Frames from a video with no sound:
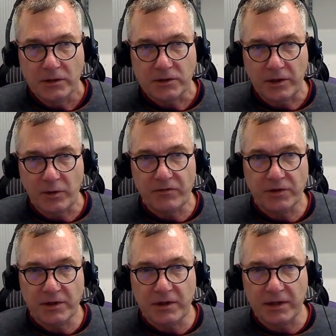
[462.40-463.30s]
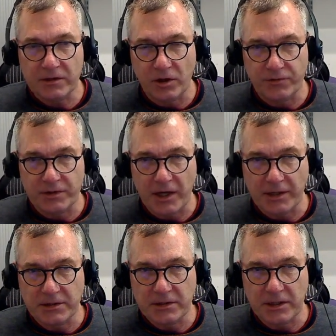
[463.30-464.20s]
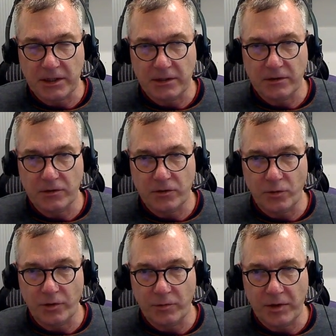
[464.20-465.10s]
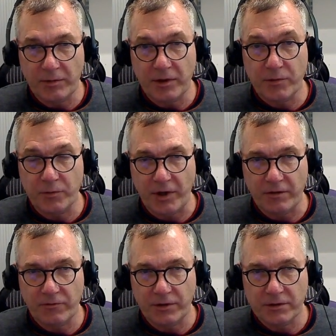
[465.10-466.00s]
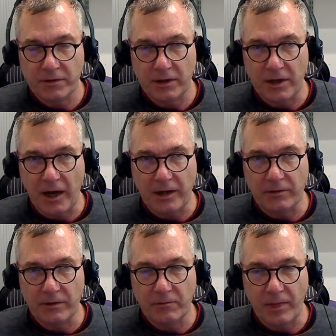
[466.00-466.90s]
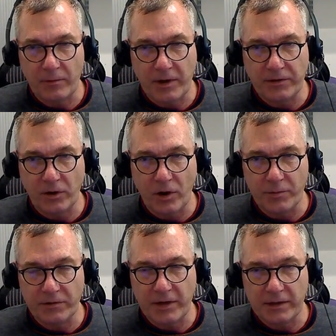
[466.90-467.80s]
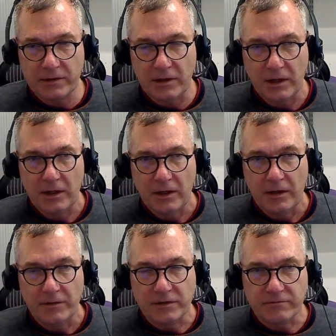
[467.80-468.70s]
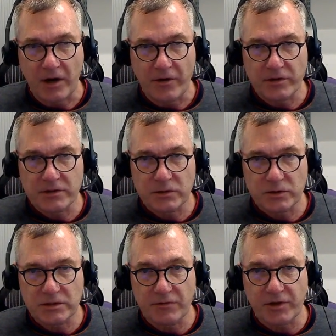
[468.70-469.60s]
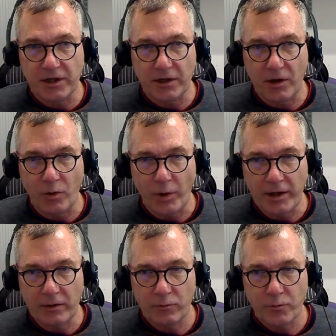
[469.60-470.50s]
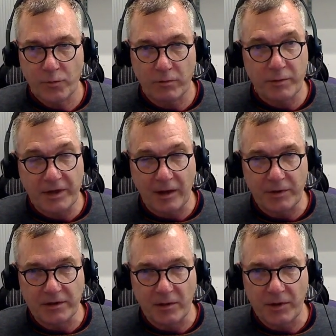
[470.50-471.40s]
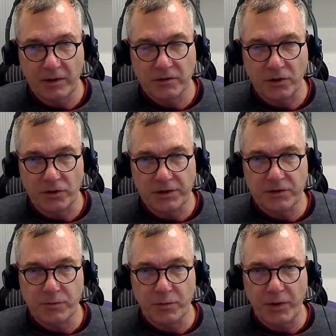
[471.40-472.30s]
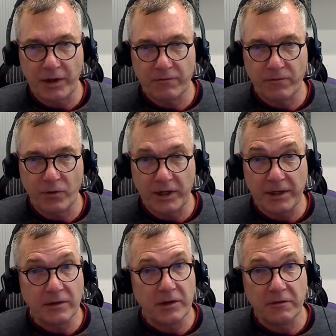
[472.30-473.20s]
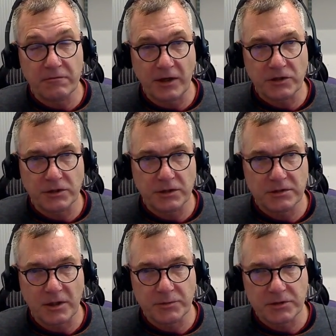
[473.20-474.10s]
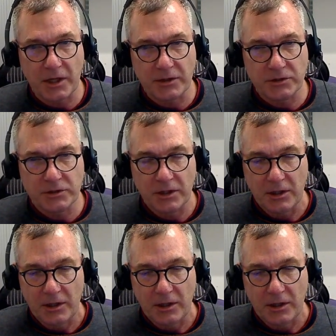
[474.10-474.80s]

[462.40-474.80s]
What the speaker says: so that if you did get COVID-19, you would be better prepared for it. And I made the comment that this virus is never going to go away, probably become endemic, so you need to prepare for getting the infection at some stage.